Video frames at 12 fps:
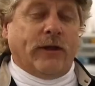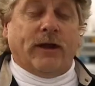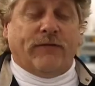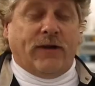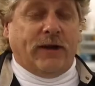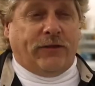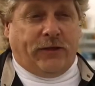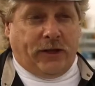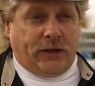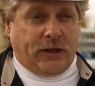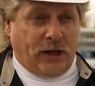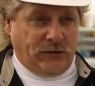that if
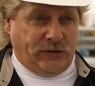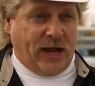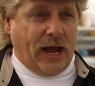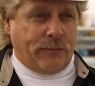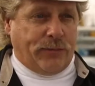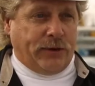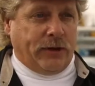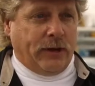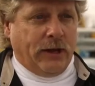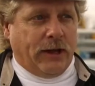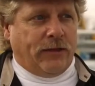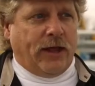anything does happen,
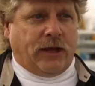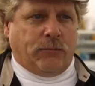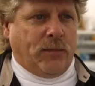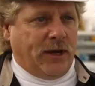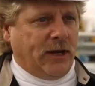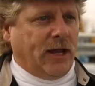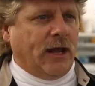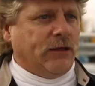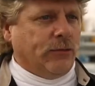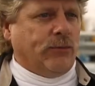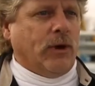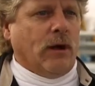they can mitigate
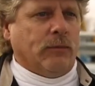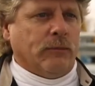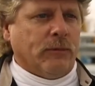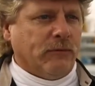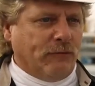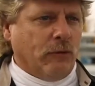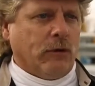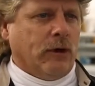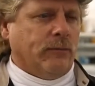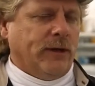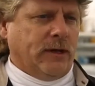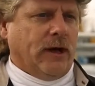the problem before
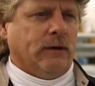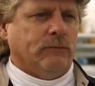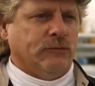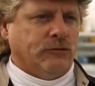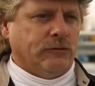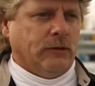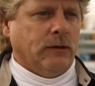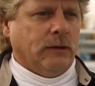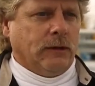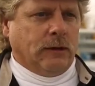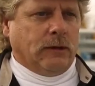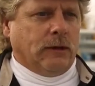it becomes
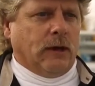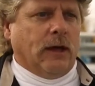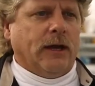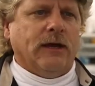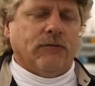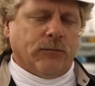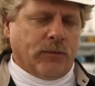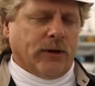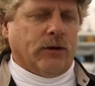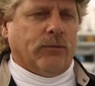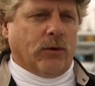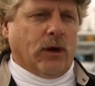an even
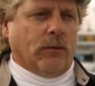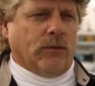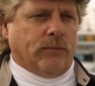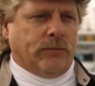bigger problem.